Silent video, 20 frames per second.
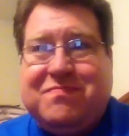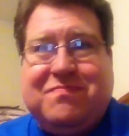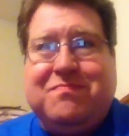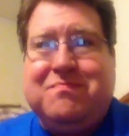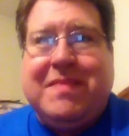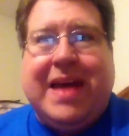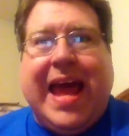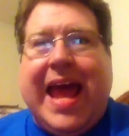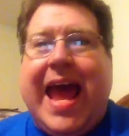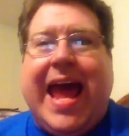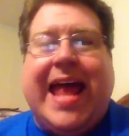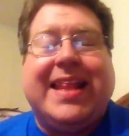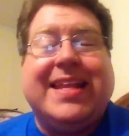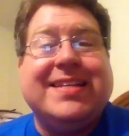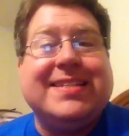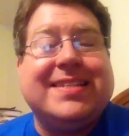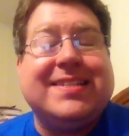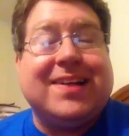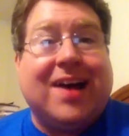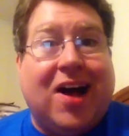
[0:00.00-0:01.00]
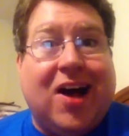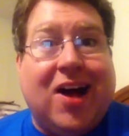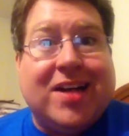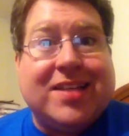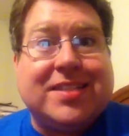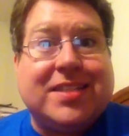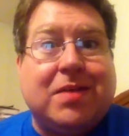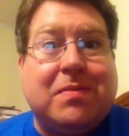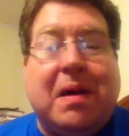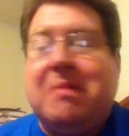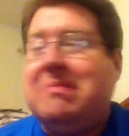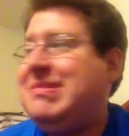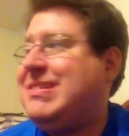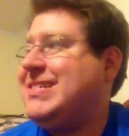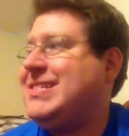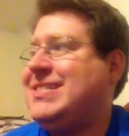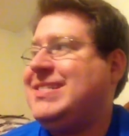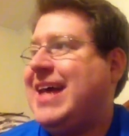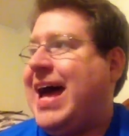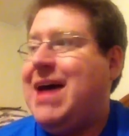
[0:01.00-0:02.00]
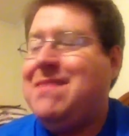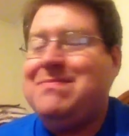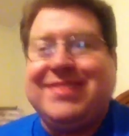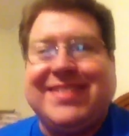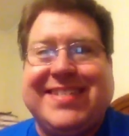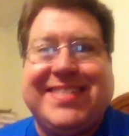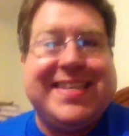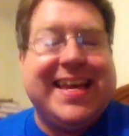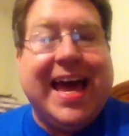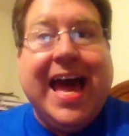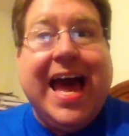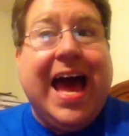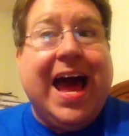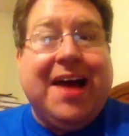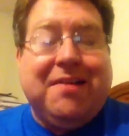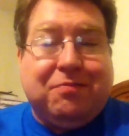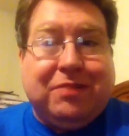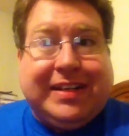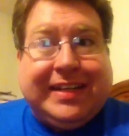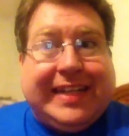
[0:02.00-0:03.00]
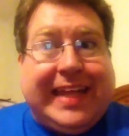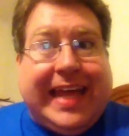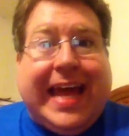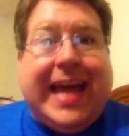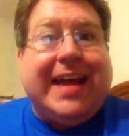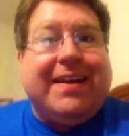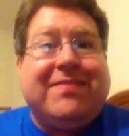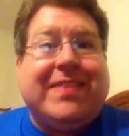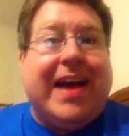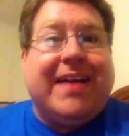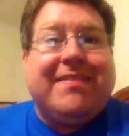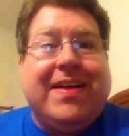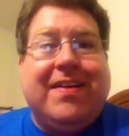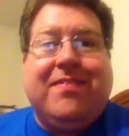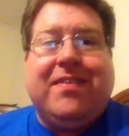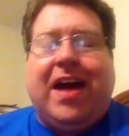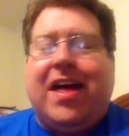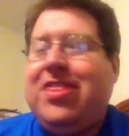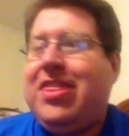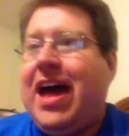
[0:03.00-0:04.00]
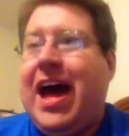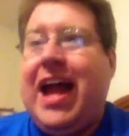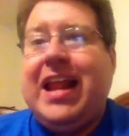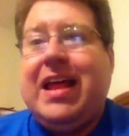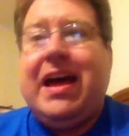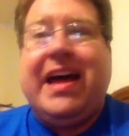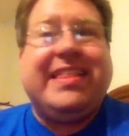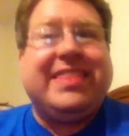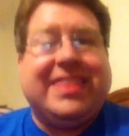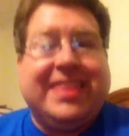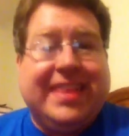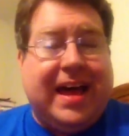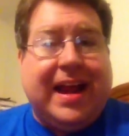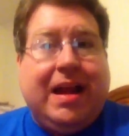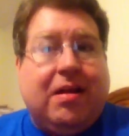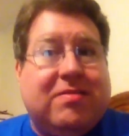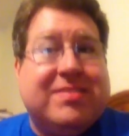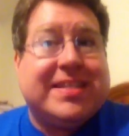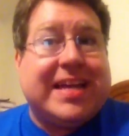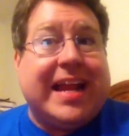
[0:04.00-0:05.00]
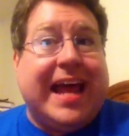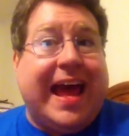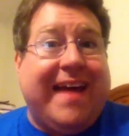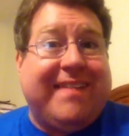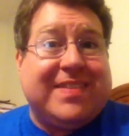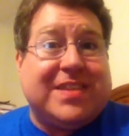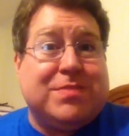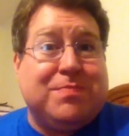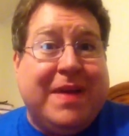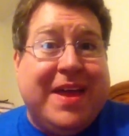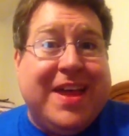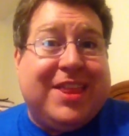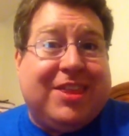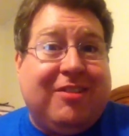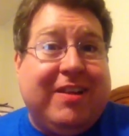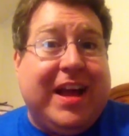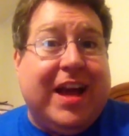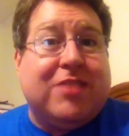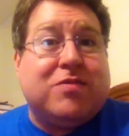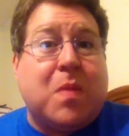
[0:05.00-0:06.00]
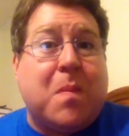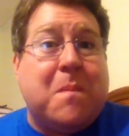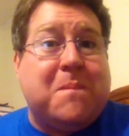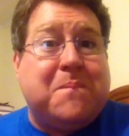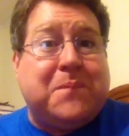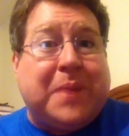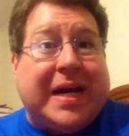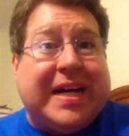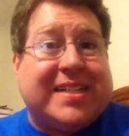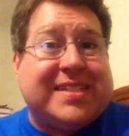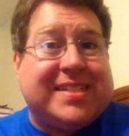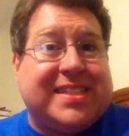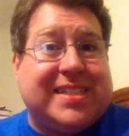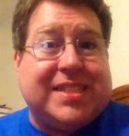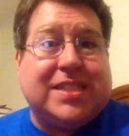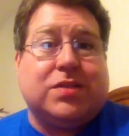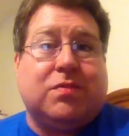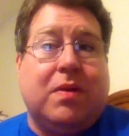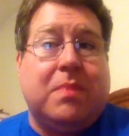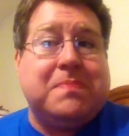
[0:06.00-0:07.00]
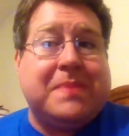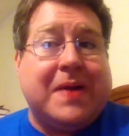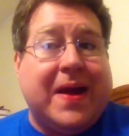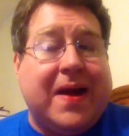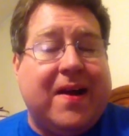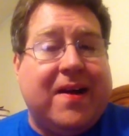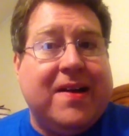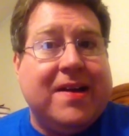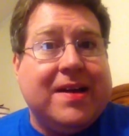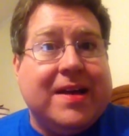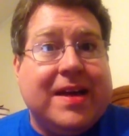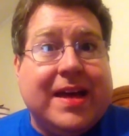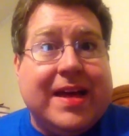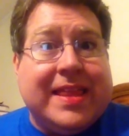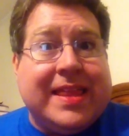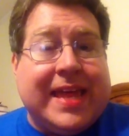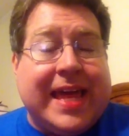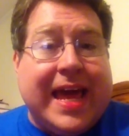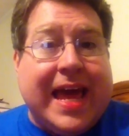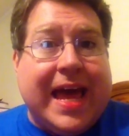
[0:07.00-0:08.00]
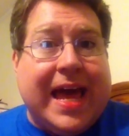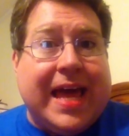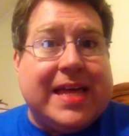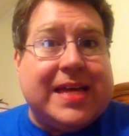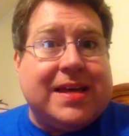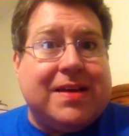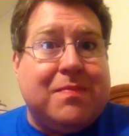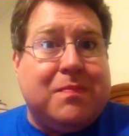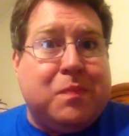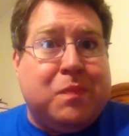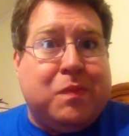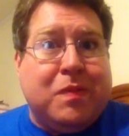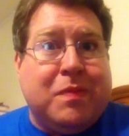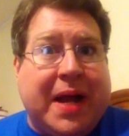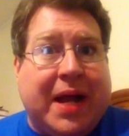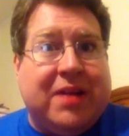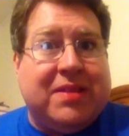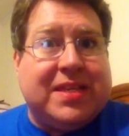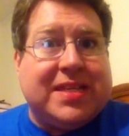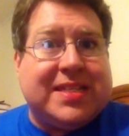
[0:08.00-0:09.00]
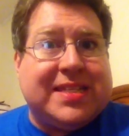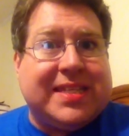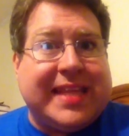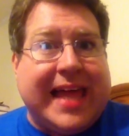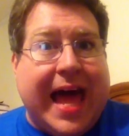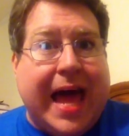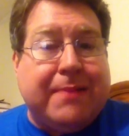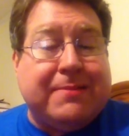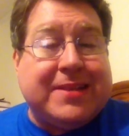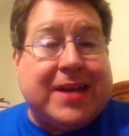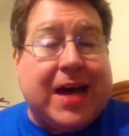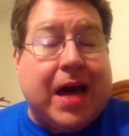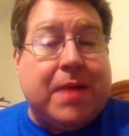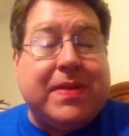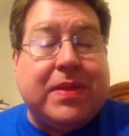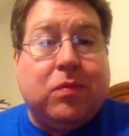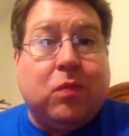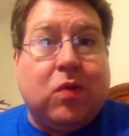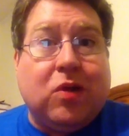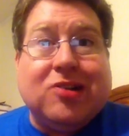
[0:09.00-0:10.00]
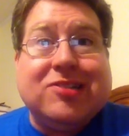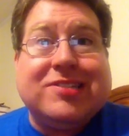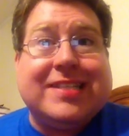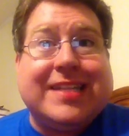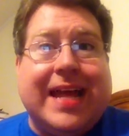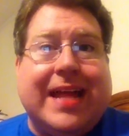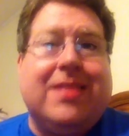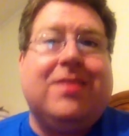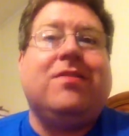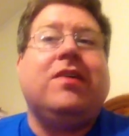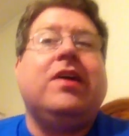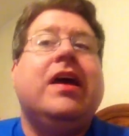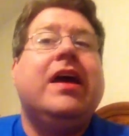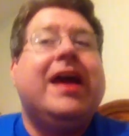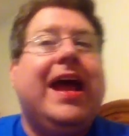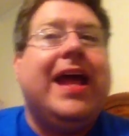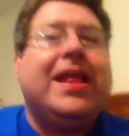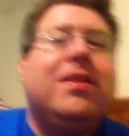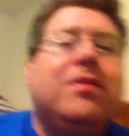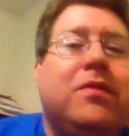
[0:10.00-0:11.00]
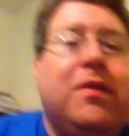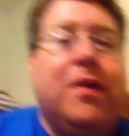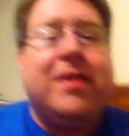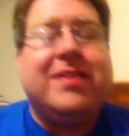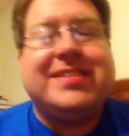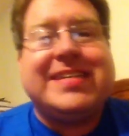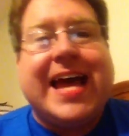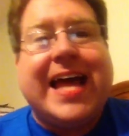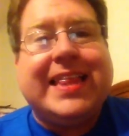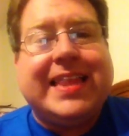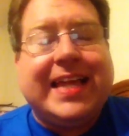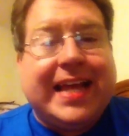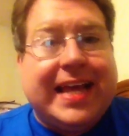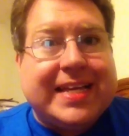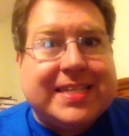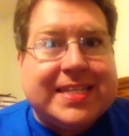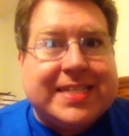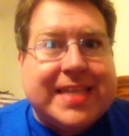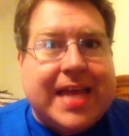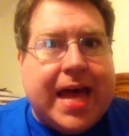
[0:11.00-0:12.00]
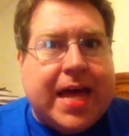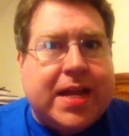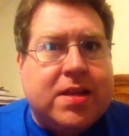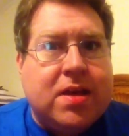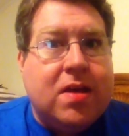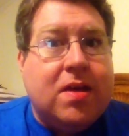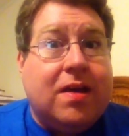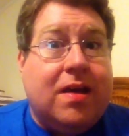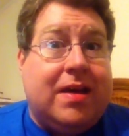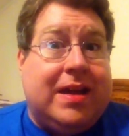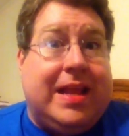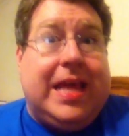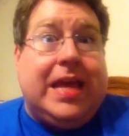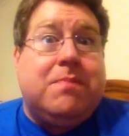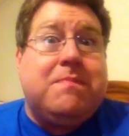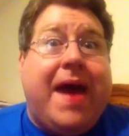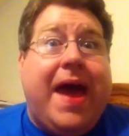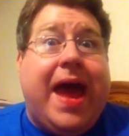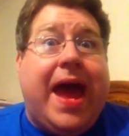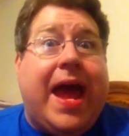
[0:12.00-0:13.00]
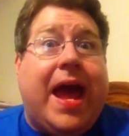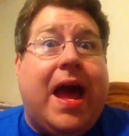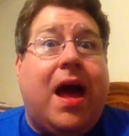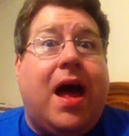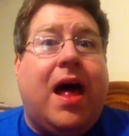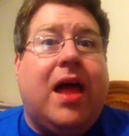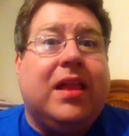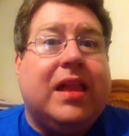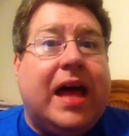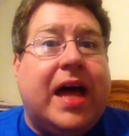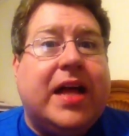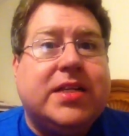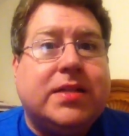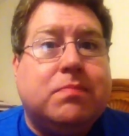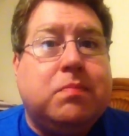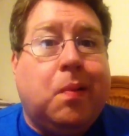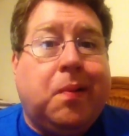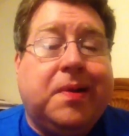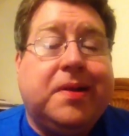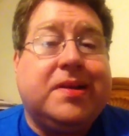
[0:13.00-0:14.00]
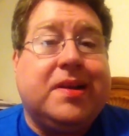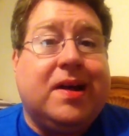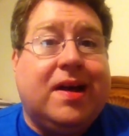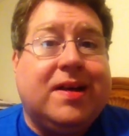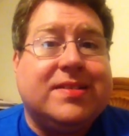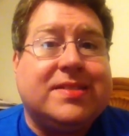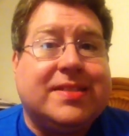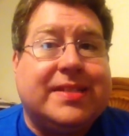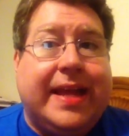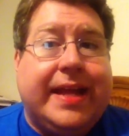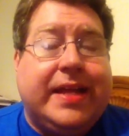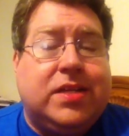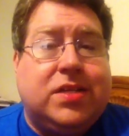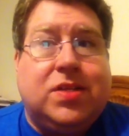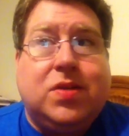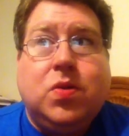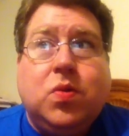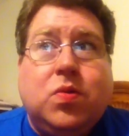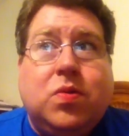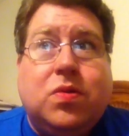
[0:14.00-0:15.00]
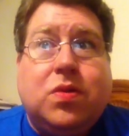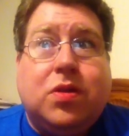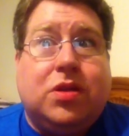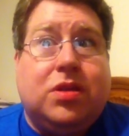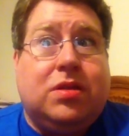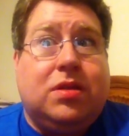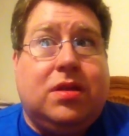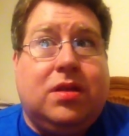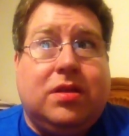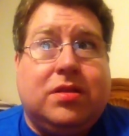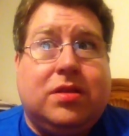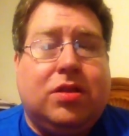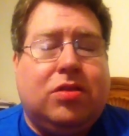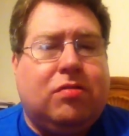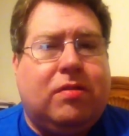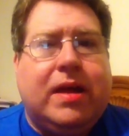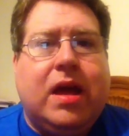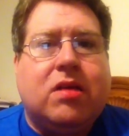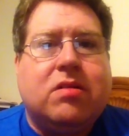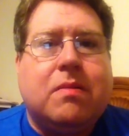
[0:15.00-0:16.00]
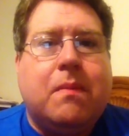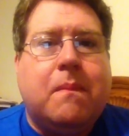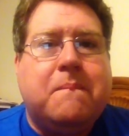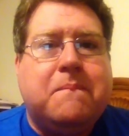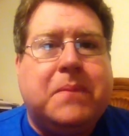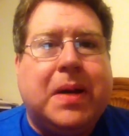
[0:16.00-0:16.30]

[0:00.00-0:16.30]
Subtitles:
man, this is awesome. I'm just relieved. I thought I was gonna have to spend $300 just to repair this laptop. And the sad thing is that on eBay a logic board costs like to $300